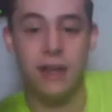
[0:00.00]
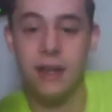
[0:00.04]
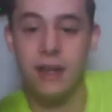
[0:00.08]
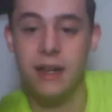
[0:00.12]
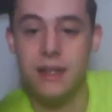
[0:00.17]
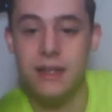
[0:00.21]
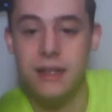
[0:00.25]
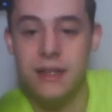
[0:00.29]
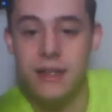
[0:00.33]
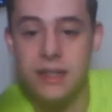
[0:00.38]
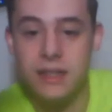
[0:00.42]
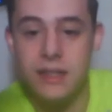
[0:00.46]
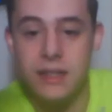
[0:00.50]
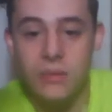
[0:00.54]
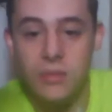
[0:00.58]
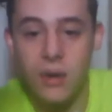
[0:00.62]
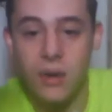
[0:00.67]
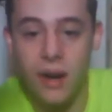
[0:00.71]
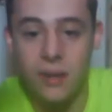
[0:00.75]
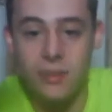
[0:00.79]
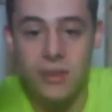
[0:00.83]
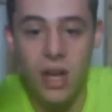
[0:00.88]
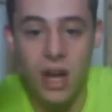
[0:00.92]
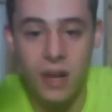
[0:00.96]
This is
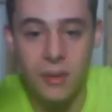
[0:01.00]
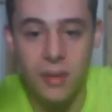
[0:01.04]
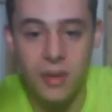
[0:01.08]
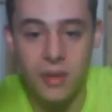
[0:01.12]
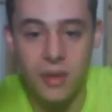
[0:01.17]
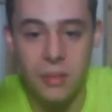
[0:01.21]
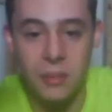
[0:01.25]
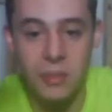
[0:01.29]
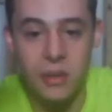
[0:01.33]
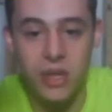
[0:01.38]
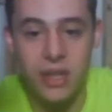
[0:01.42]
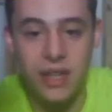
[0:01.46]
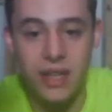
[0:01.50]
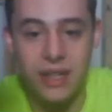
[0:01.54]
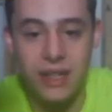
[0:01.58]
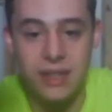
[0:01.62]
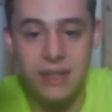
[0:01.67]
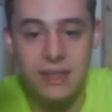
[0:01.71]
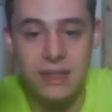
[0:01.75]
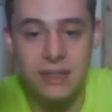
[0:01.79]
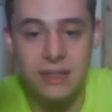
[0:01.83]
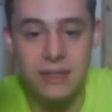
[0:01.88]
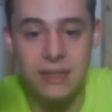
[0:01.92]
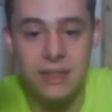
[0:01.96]
what I'm talking about, the
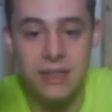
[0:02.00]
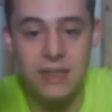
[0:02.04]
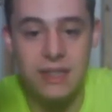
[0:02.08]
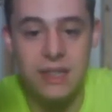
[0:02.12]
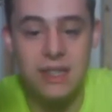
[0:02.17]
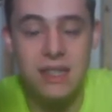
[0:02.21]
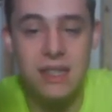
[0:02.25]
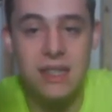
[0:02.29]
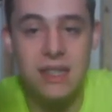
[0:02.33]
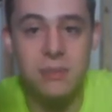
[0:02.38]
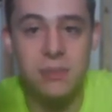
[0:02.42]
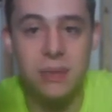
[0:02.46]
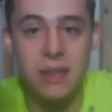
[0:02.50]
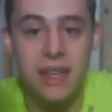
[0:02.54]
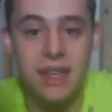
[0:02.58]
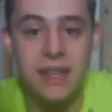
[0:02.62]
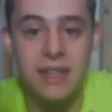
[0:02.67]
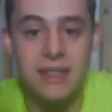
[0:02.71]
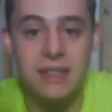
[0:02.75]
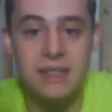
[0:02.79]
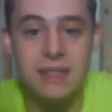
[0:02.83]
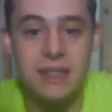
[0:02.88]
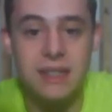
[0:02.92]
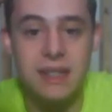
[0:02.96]
plate. This is its
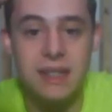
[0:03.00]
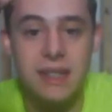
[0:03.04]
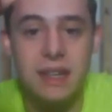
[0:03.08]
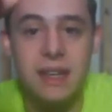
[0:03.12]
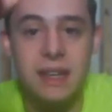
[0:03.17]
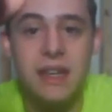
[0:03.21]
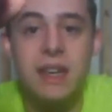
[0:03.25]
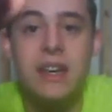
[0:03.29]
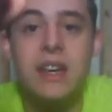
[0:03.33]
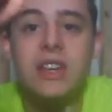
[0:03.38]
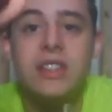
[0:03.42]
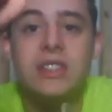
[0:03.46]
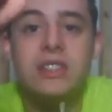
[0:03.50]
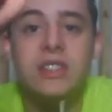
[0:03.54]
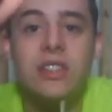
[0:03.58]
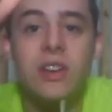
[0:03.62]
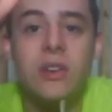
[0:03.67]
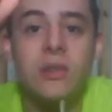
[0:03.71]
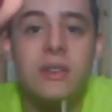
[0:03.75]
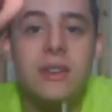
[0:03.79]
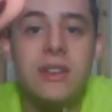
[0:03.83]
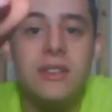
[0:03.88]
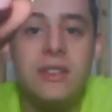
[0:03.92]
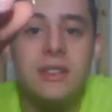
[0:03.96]
plate.
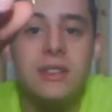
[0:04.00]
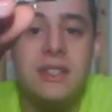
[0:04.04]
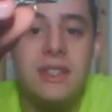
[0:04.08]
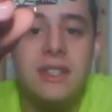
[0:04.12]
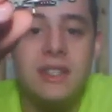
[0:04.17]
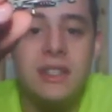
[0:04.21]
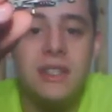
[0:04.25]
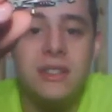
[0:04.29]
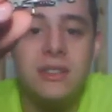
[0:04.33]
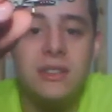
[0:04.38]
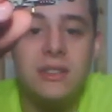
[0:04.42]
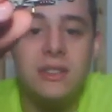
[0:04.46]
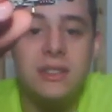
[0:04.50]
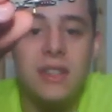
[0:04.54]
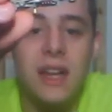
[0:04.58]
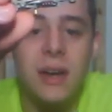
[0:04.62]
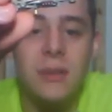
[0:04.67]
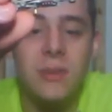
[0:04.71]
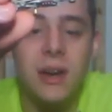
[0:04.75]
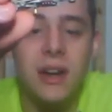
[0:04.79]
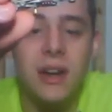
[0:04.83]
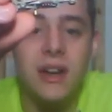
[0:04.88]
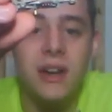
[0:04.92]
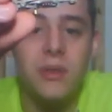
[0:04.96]
So there's this little
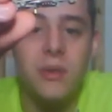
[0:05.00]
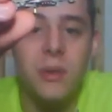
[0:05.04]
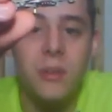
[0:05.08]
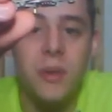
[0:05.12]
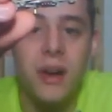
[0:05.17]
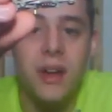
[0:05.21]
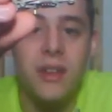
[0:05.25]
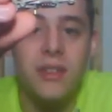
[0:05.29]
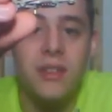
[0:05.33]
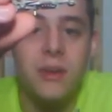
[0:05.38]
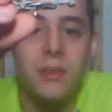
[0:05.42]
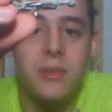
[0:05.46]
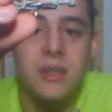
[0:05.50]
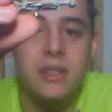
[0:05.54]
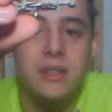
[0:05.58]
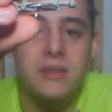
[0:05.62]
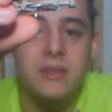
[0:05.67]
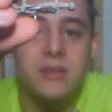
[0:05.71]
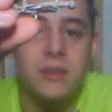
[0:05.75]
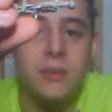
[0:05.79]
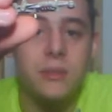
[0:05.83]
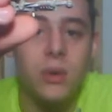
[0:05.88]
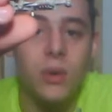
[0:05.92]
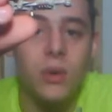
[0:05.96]
stem right here where my thumb
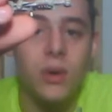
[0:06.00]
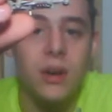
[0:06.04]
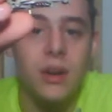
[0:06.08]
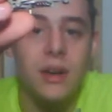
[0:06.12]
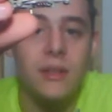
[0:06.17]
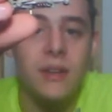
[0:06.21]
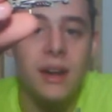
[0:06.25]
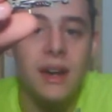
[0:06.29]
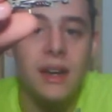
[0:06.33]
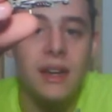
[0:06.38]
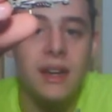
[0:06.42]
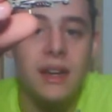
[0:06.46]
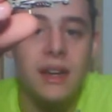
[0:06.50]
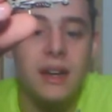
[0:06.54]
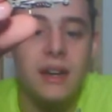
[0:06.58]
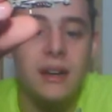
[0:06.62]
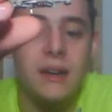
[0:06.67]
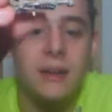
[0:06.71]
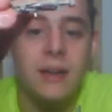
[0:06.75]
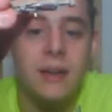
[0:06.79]
is pointing right here.